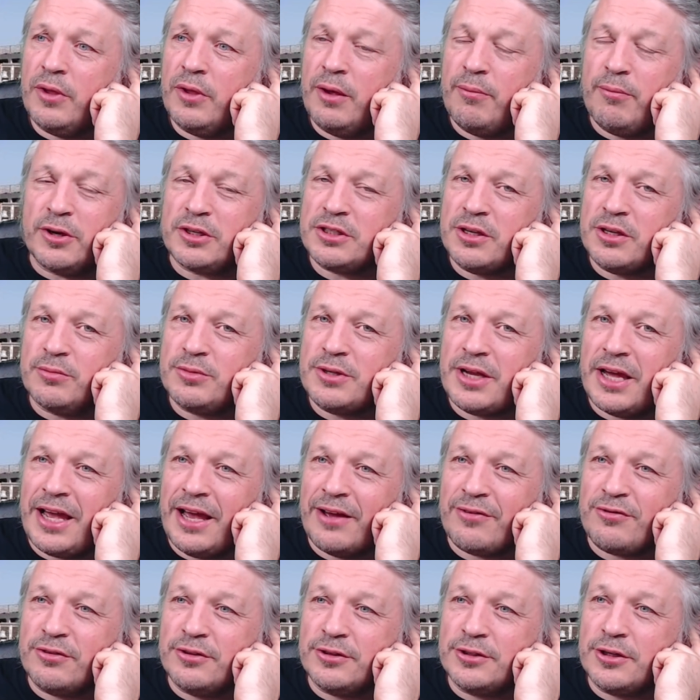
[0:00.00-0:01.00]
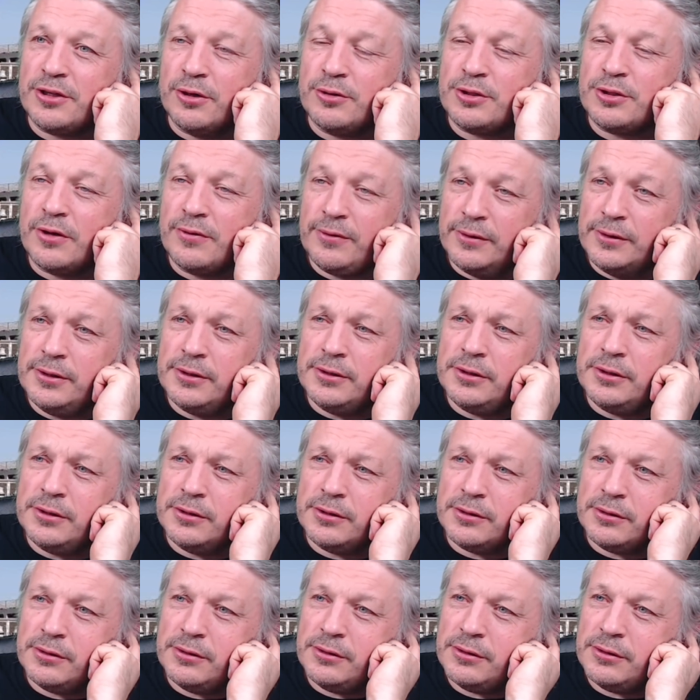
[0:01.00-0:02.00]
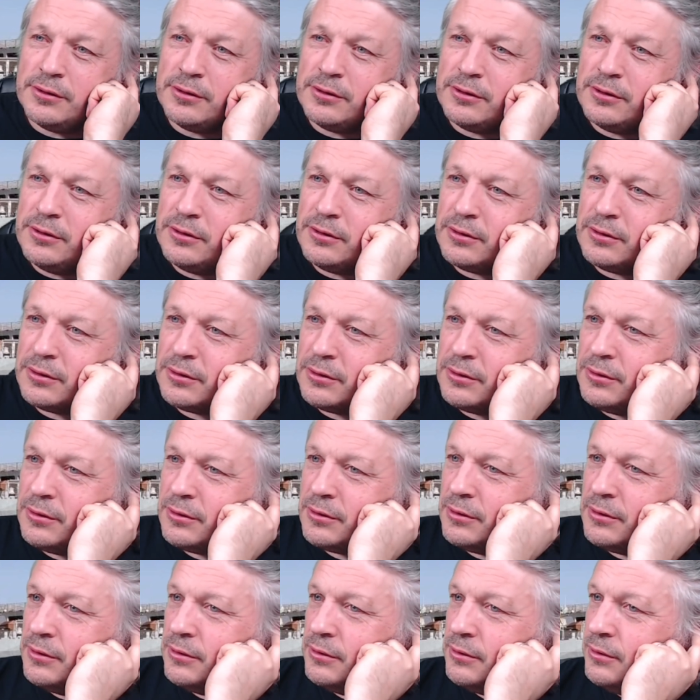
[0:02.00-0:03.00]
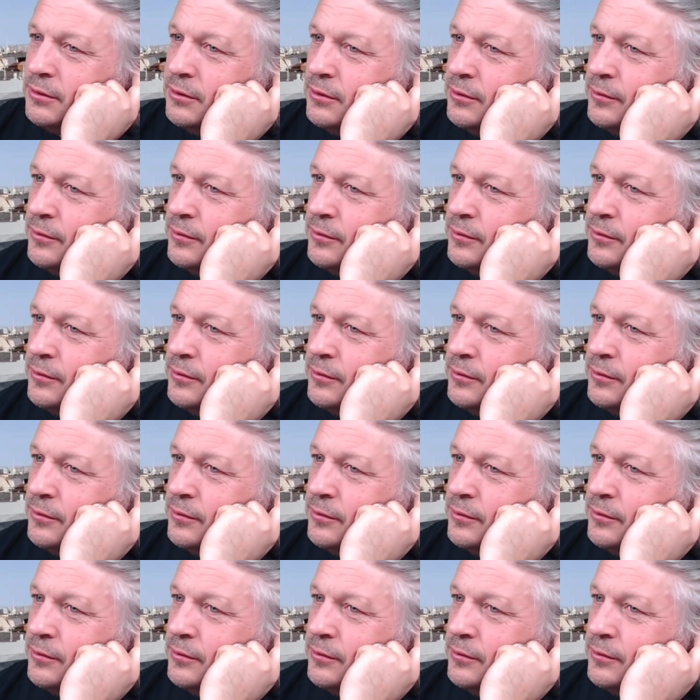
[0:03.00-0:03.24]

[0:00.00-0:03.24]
It must update after the show's over. Yeah, it does. It updates after the show.